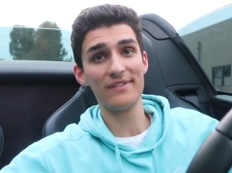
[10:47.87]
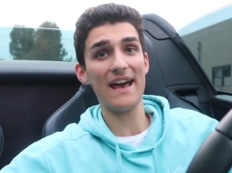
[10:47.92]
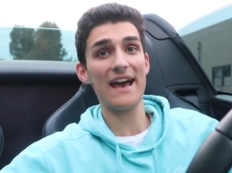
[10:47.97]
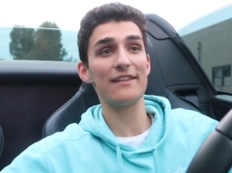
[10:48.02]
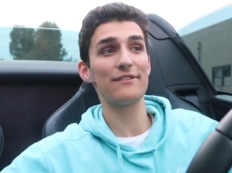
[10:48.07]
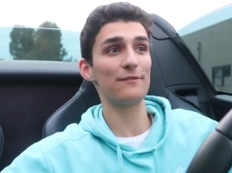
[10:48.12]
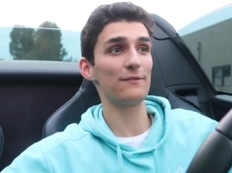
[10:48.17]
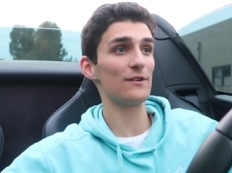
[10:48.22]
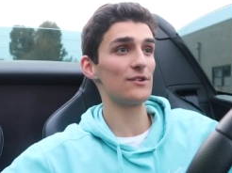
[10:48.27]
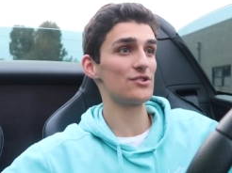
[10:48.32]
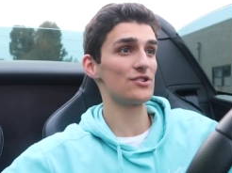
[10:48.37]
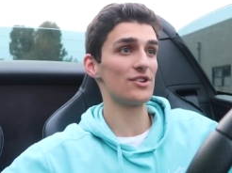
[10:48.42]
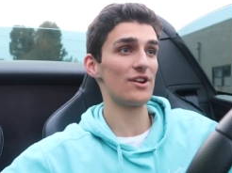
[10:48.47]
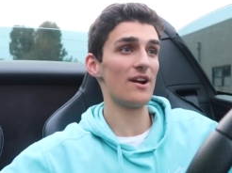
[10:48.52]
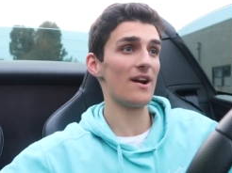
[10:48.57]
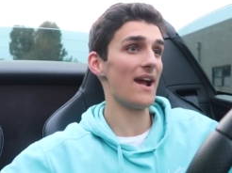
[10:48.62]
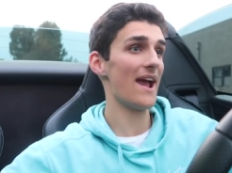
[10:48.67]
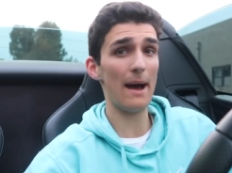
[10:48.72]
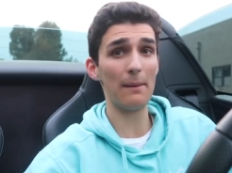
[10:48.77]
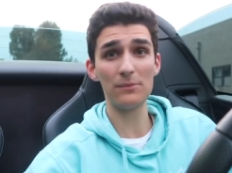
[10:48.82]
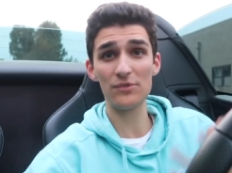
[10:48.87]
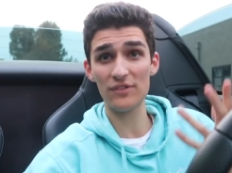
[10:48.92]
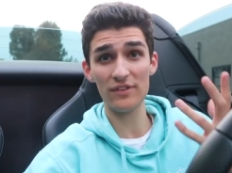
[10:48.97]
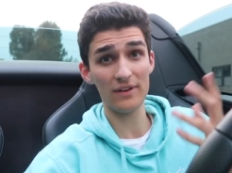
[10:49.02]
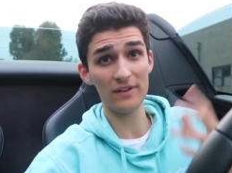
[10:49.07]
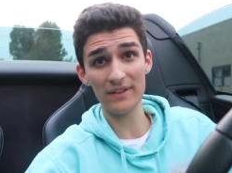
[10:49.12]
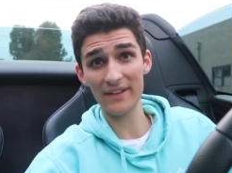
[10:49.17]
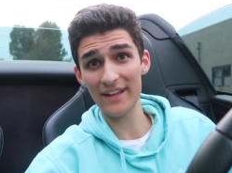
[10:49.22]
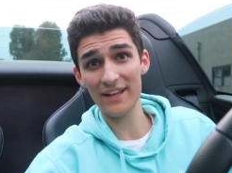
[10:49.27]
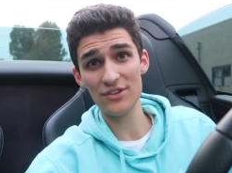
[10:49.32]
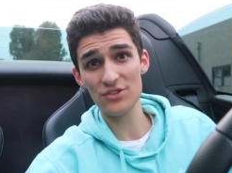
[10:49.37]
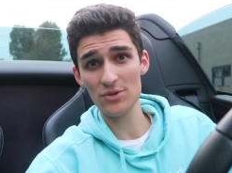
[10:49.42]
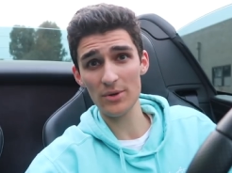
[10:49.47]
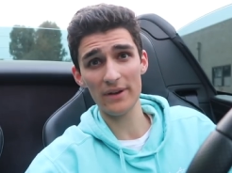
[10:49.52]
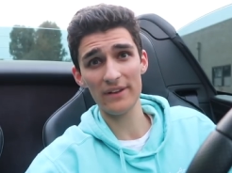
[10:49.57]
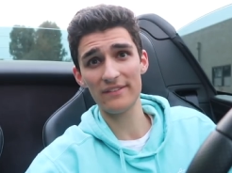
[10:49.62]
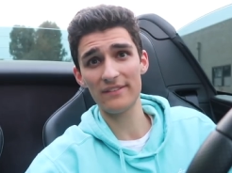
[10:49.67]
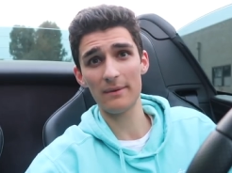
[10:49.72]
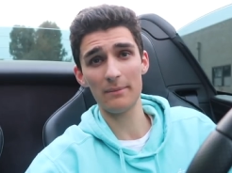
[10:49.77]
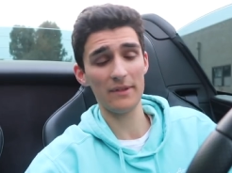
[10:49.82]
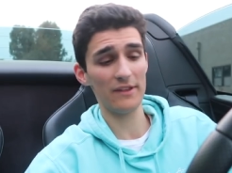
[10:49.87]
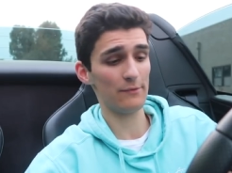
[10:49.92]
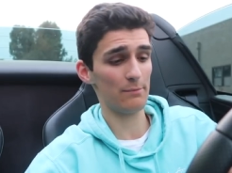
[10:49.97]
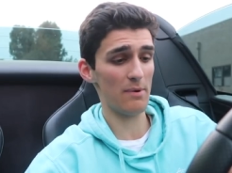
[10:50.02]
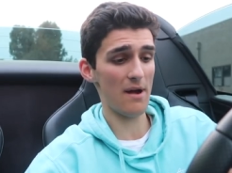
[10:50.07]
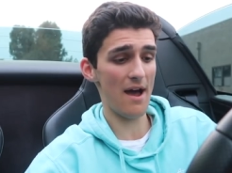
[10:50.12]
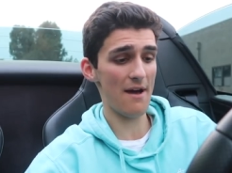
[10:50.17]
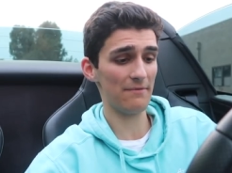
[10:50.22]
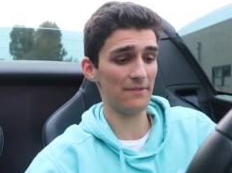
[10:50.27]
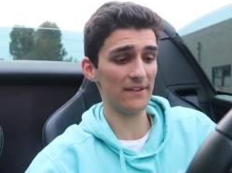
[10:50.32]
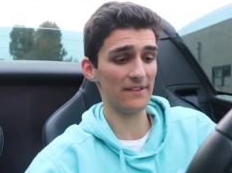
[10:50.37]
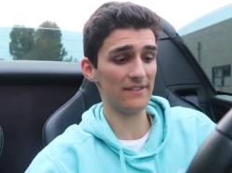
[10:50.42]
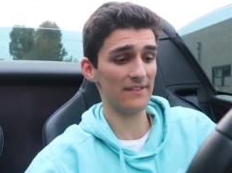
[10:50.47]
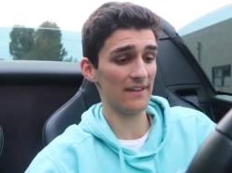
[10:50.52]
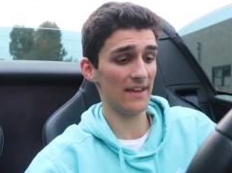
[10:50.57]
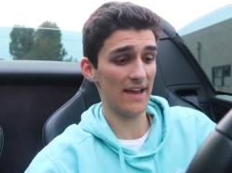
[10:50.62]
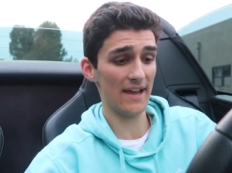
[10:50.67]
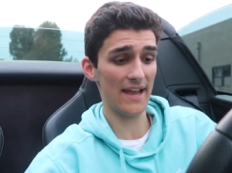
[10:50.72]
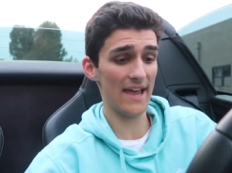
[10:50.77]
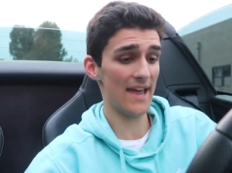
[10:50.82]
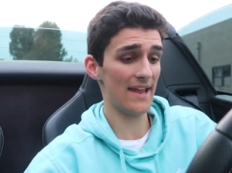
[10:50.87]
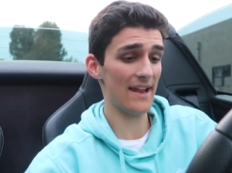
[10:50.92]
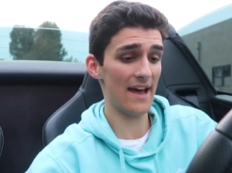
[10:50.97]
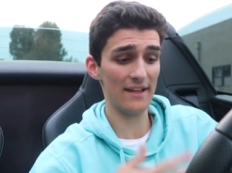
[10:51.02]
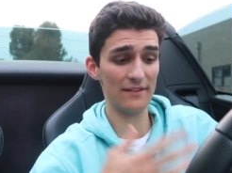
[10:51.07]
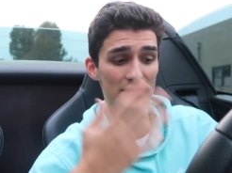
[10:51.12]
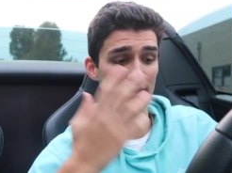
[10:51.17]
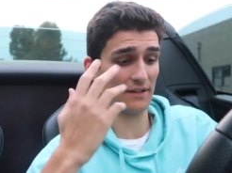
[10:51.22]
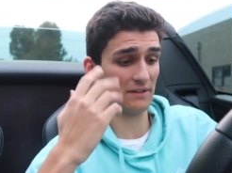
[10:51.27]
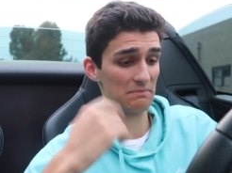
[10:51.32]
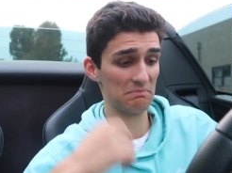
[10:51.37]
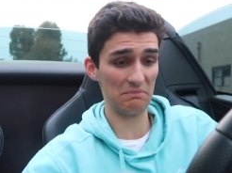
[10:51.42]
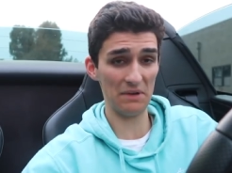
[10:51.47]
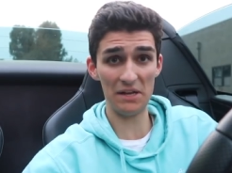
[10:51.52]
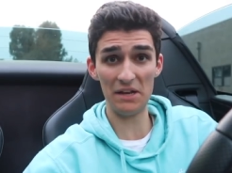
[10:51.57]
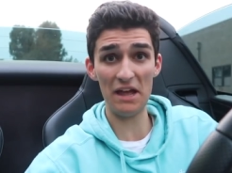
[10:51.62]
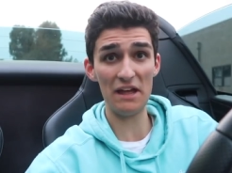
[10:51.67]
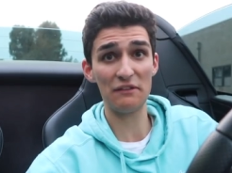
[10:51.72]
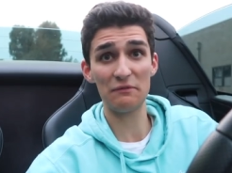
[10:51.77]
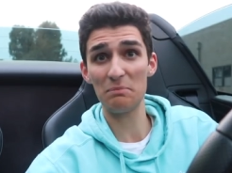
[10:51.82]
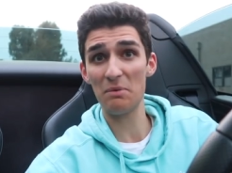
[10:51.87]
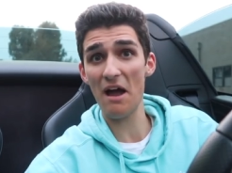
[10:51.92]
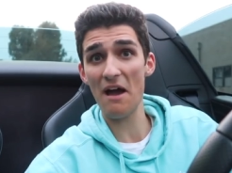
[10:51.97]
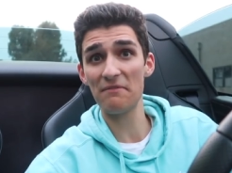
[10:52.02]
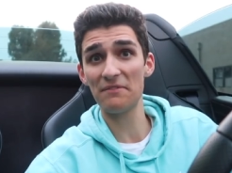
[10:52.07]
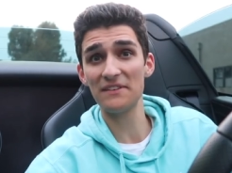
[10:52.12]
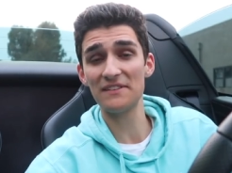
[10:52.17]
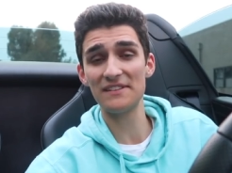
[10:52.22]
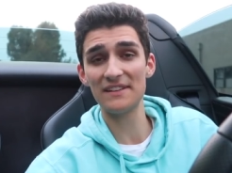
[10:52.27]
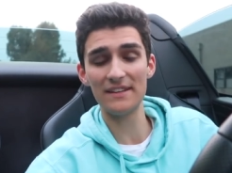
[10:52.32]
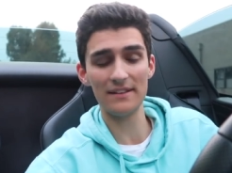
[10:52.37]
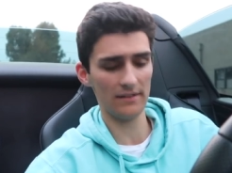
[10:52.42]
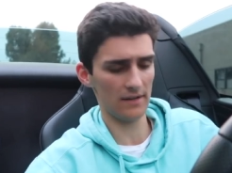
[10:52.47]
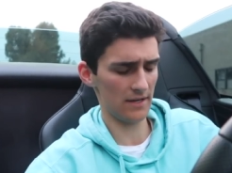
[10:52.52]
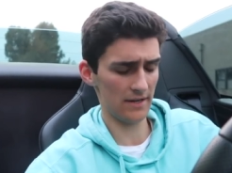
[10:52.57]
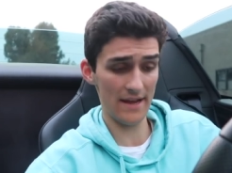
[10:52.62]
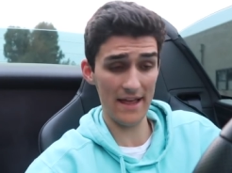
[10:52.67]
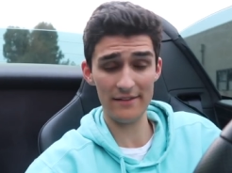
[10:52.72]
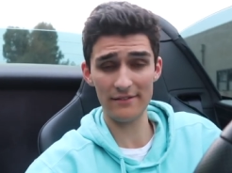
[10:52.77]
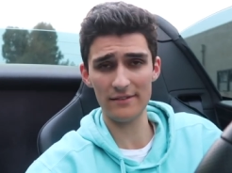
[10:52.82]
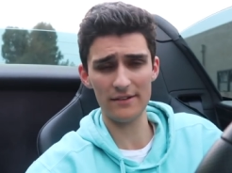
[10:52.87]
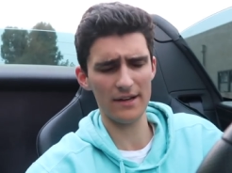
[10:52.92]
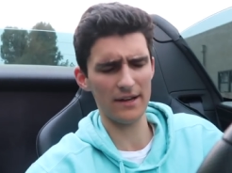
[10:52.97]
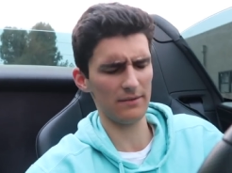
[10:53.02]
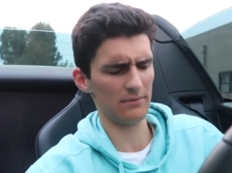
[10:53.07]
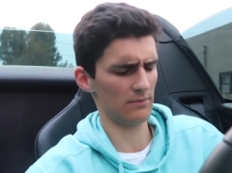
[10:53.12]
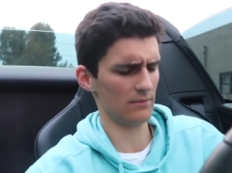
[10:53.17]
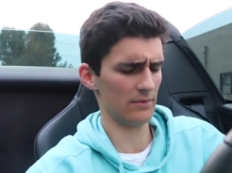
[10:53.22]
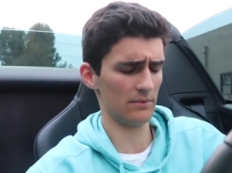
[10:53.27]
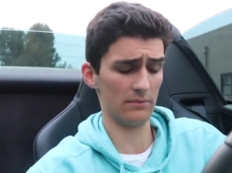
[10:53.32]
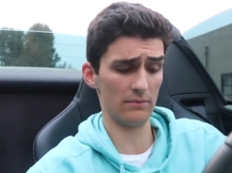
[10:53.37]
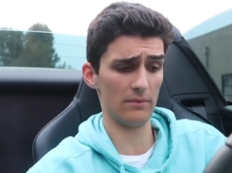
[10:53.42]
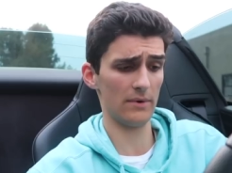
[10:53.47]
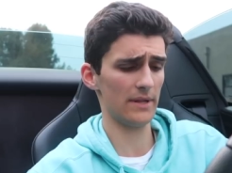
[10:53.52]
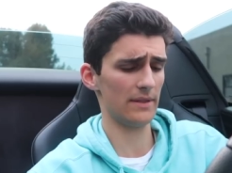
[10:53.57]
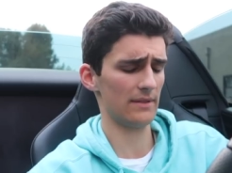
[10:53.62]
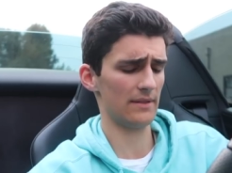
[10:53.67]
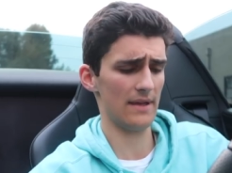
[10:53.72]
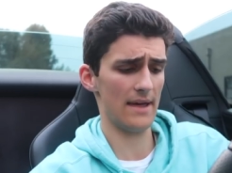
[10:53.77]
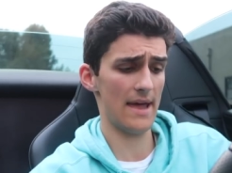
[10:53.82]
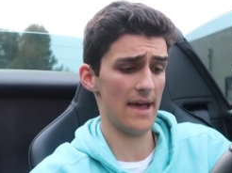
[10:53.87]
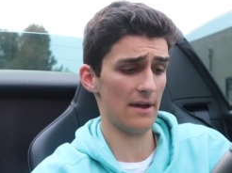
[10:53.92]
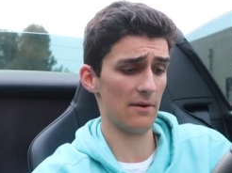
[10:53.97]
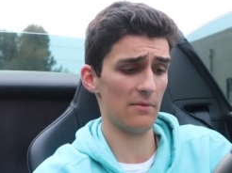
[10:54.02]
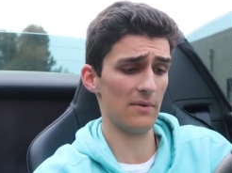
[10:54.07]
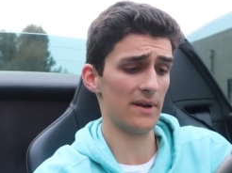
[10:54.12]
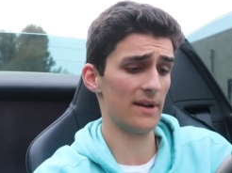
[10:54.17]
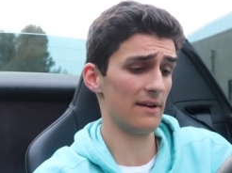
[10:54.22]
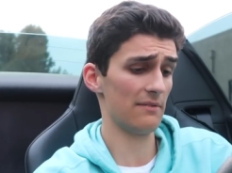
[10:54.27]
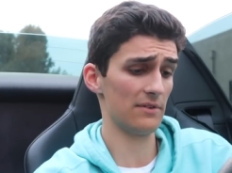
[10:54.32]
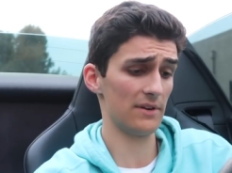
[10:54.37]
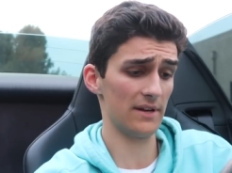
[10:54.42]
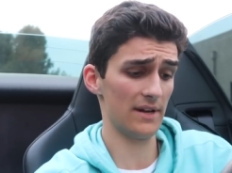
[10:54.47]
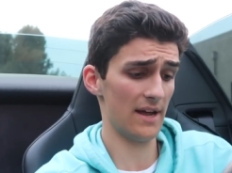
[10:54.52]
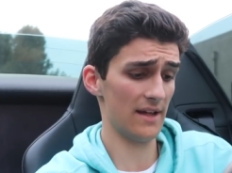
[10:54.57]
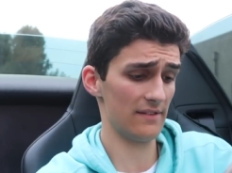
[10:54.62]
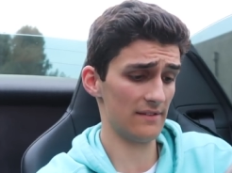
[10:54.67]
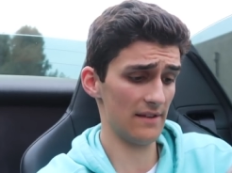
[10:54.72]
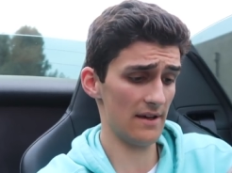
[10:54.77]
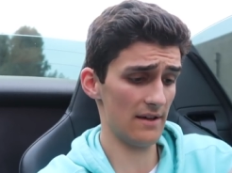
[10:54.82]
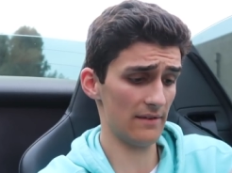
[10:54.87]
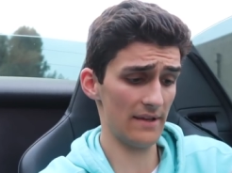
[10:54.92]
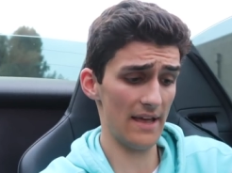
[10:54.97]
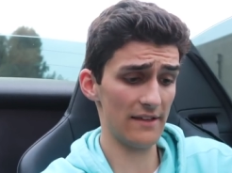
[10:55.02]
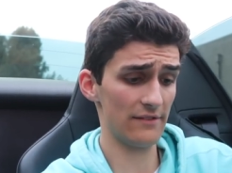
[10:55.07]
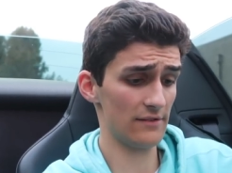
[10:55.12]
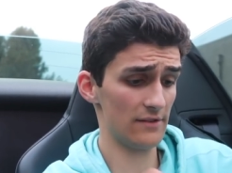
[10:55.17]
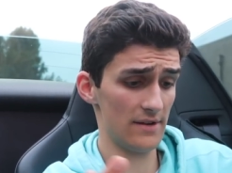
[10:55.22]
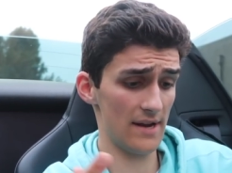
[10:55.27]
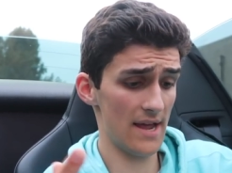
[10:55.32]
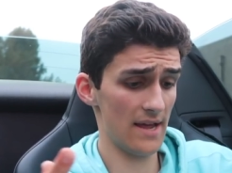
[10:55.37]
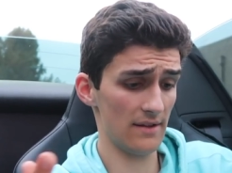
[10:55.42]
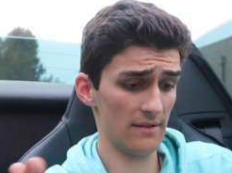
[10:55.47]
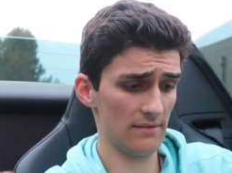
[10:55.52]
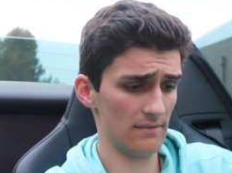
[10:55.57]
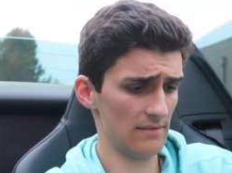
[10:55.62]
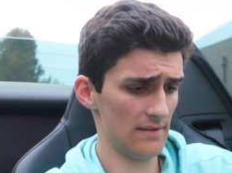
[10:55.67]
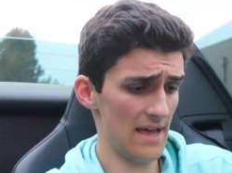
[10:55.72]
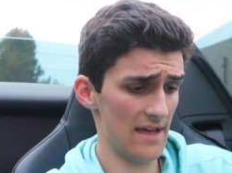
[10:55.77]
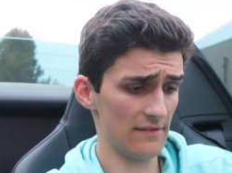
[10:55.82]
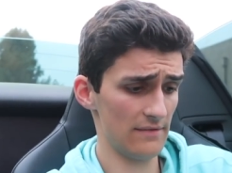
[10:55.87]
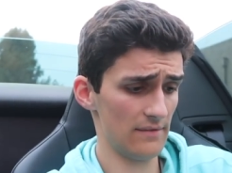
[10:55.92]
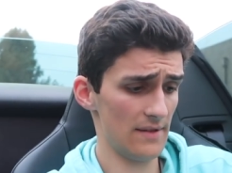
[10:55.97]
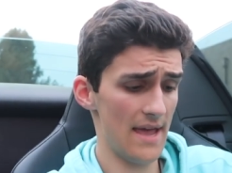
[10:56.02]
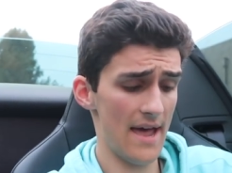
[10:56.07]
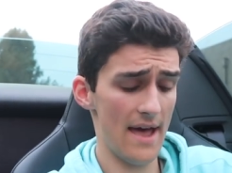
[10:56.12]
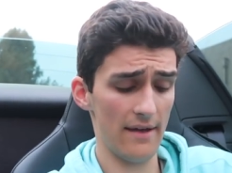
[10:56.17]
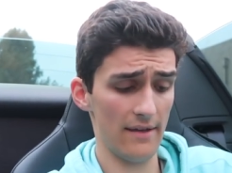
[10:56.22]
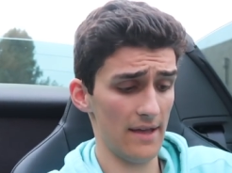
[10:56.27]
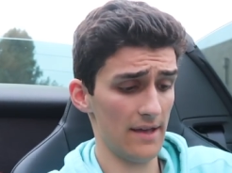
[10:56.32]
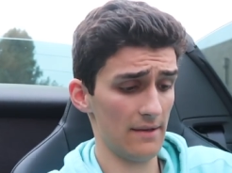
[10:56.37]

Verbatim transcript: That's for sure. I'm certainly enjoying some of these profits. Again, I took a nice profit to, or yesterday. What the heck? Whenever did I sell? Yesterday. Yes. Yeah.